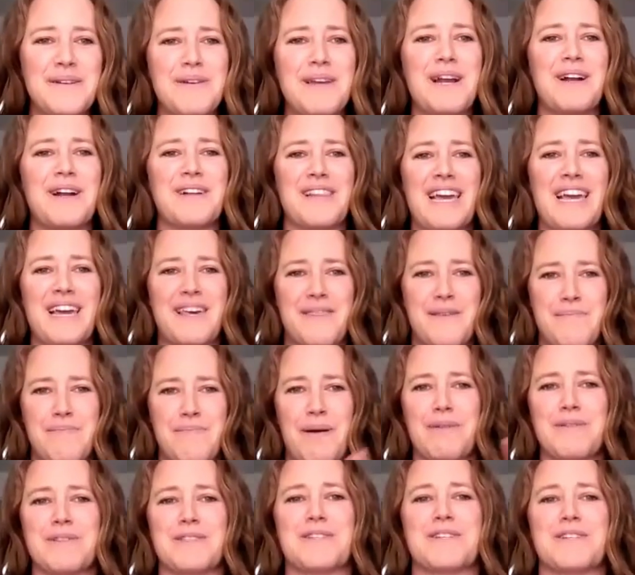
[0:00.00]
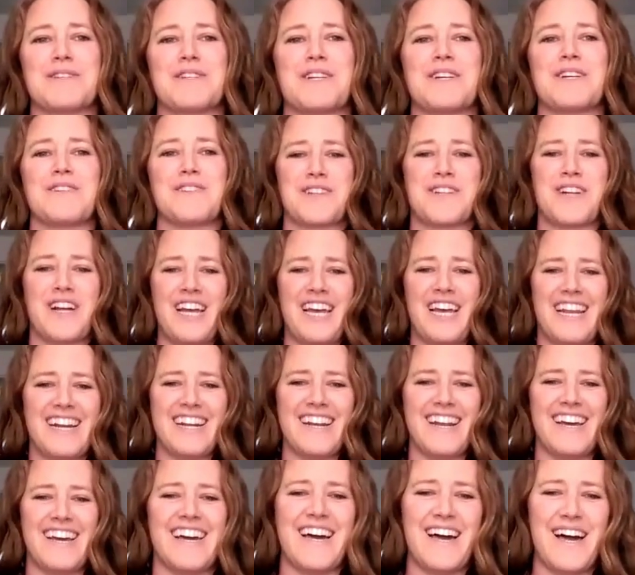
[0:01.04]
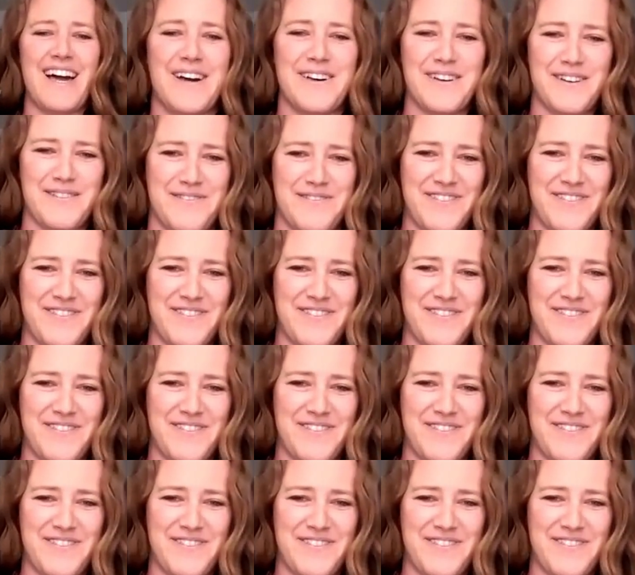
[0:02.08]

we are like the poster children of